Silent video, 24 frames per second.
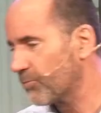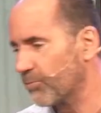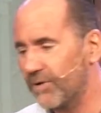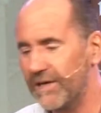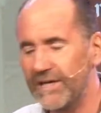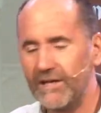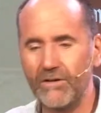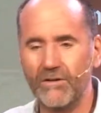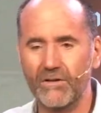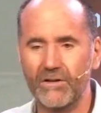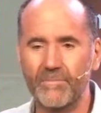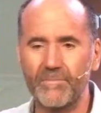
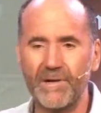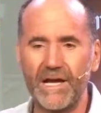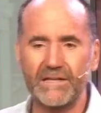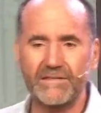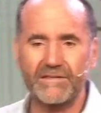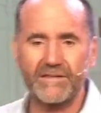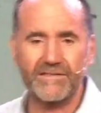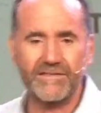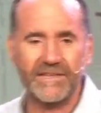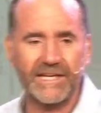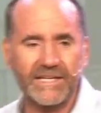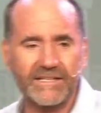real
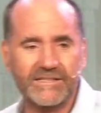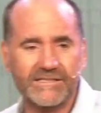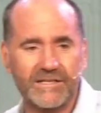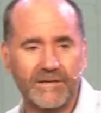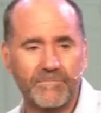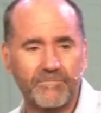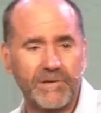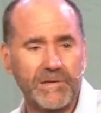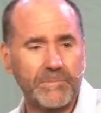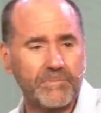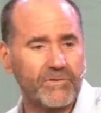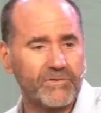about the things
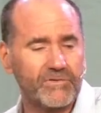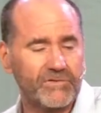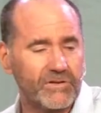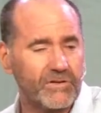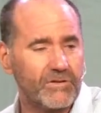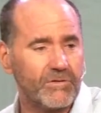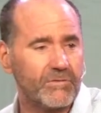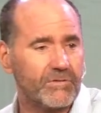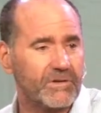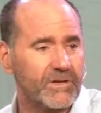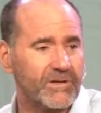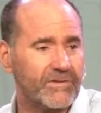that people
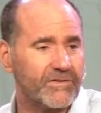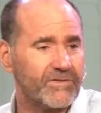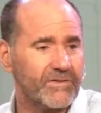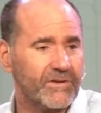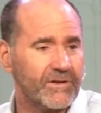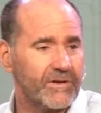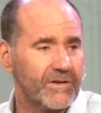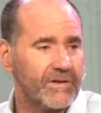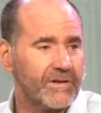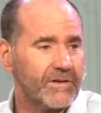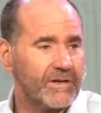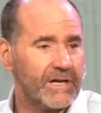do, because
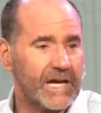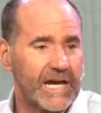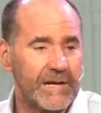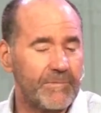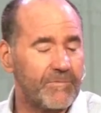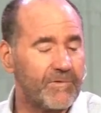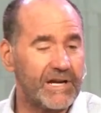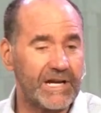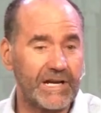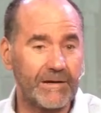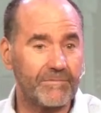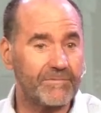
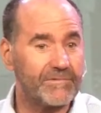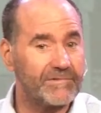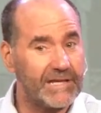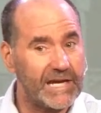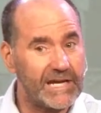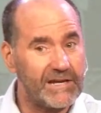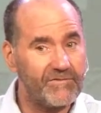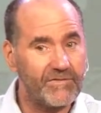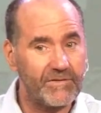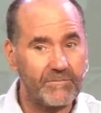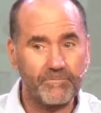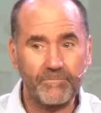Abraham,
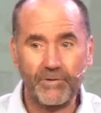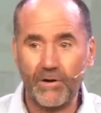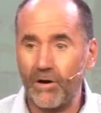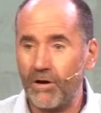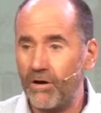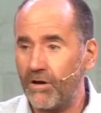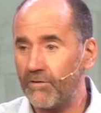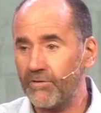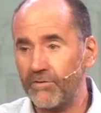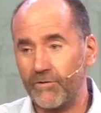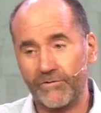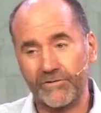David,
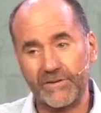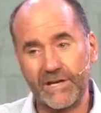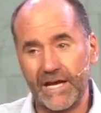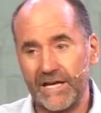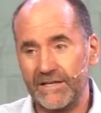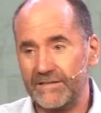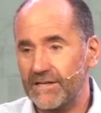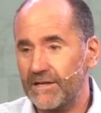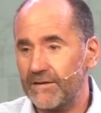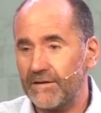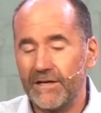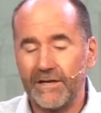all those
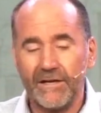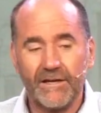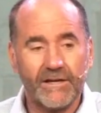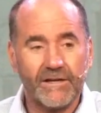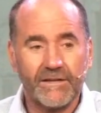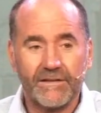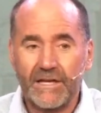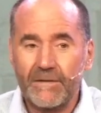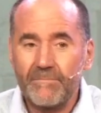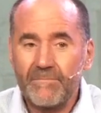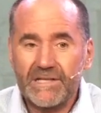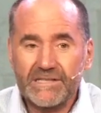guys,
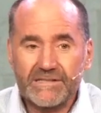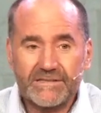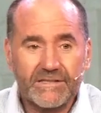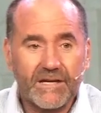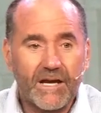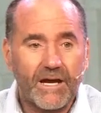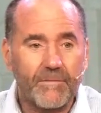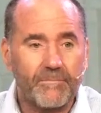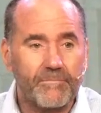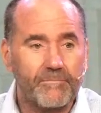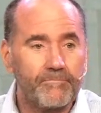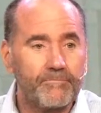they messed
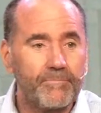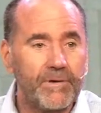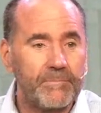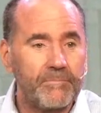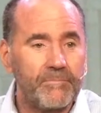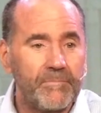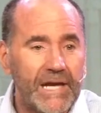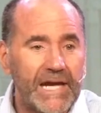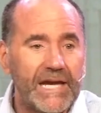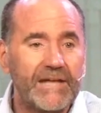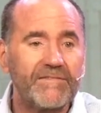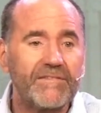up. But
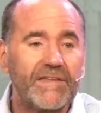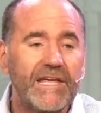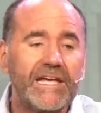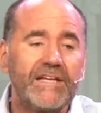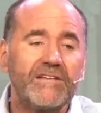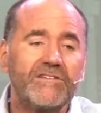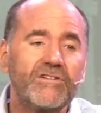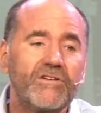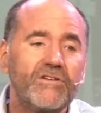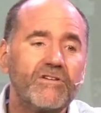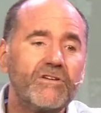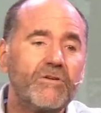man, they
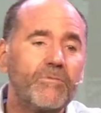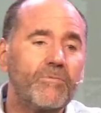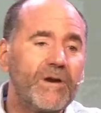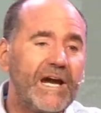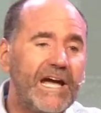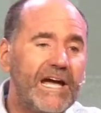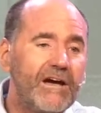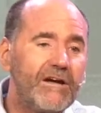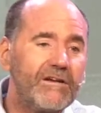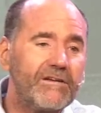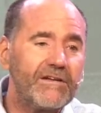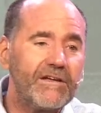turned
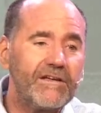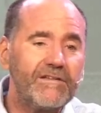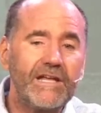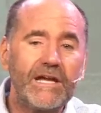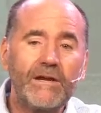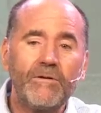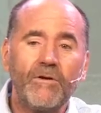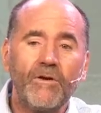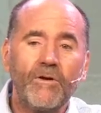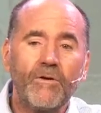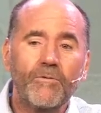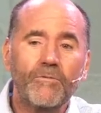around and
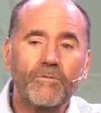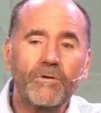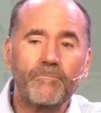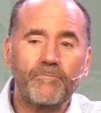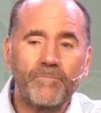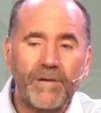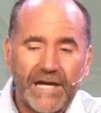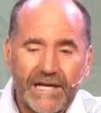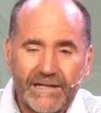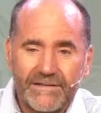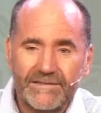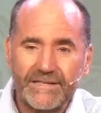they
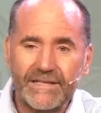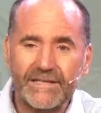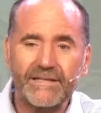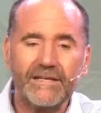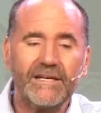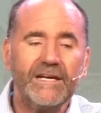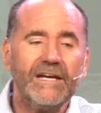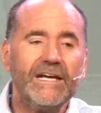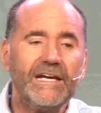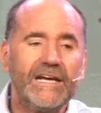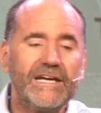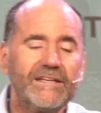repented
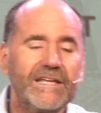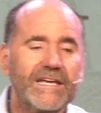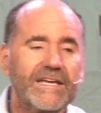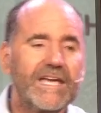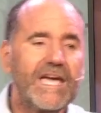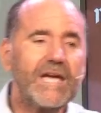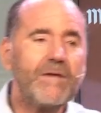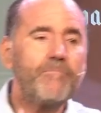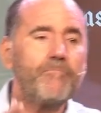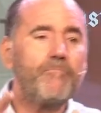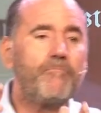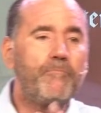and they
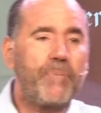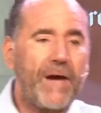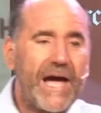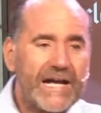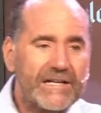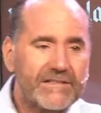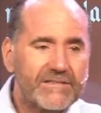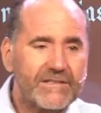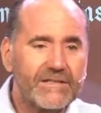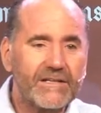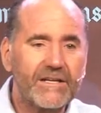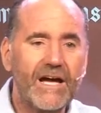came
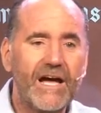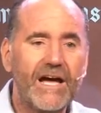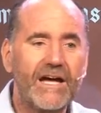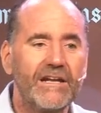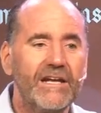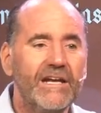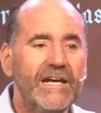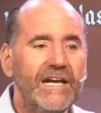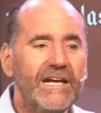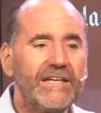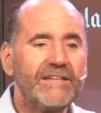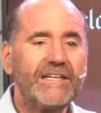back to God
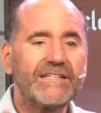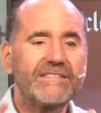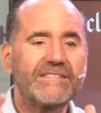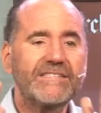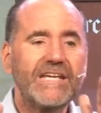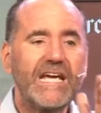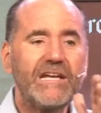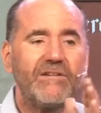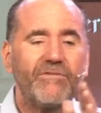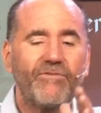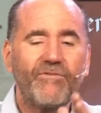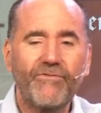and they
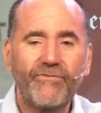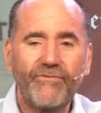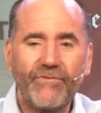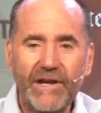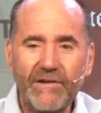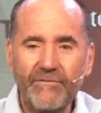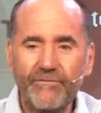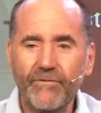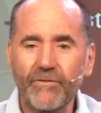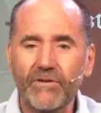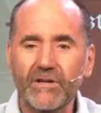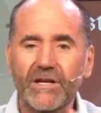stayed
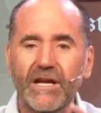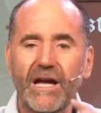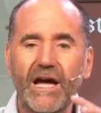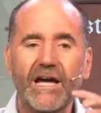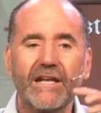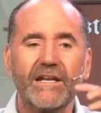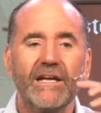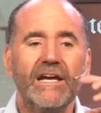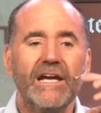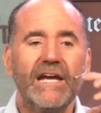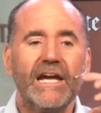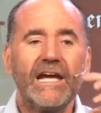faithful to
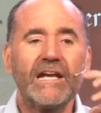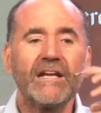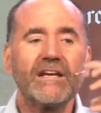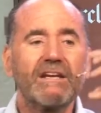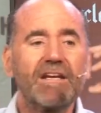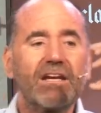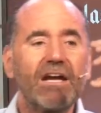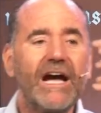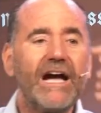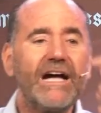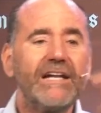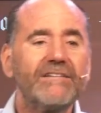God.
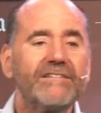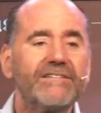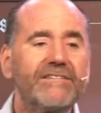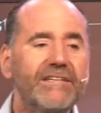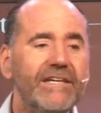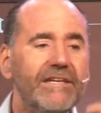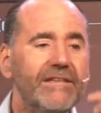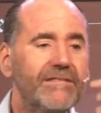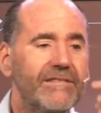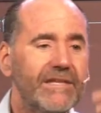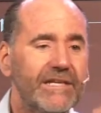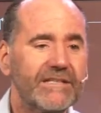And God
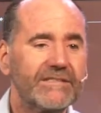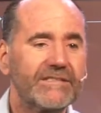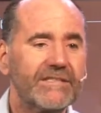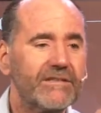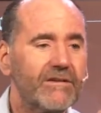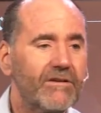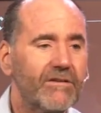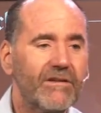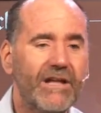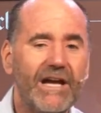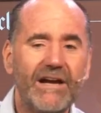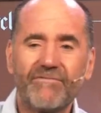did things in
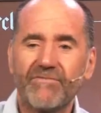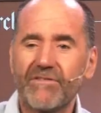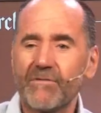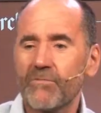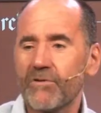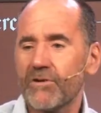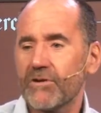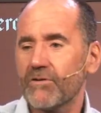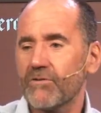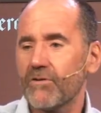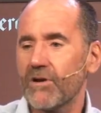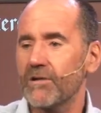their life that
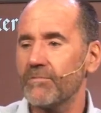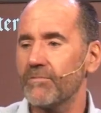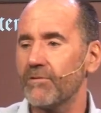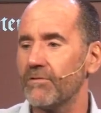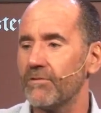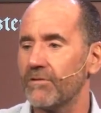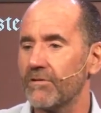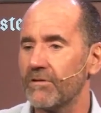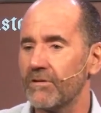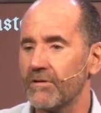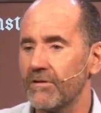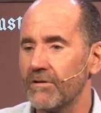were incredible.